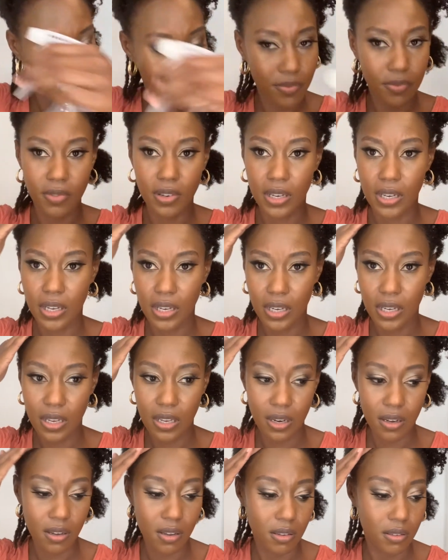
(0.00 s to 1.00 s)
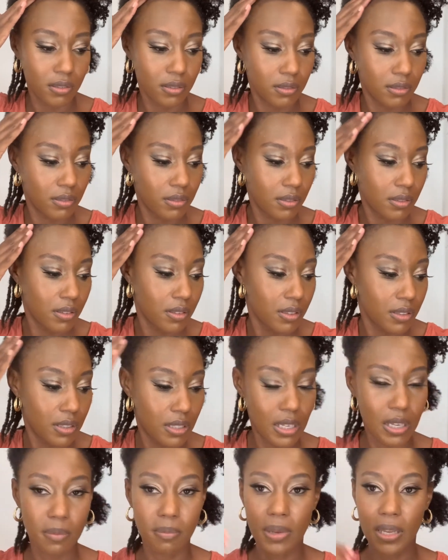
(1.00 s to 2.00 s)
right? And I'll
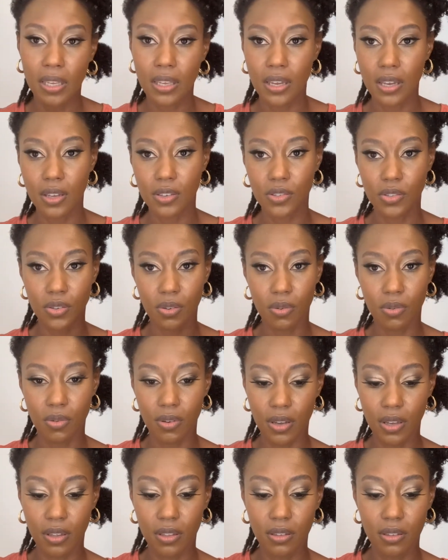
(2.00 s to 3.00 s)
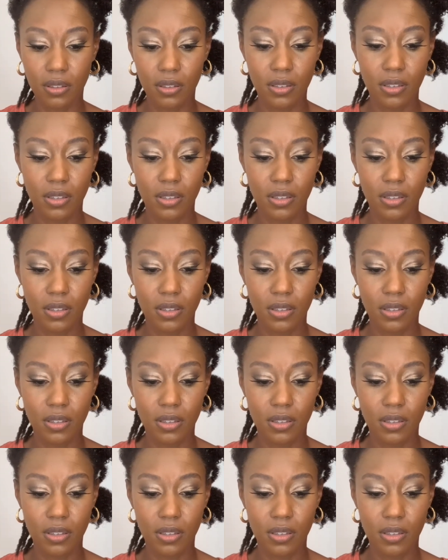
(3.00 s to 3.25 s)
take my castor oil.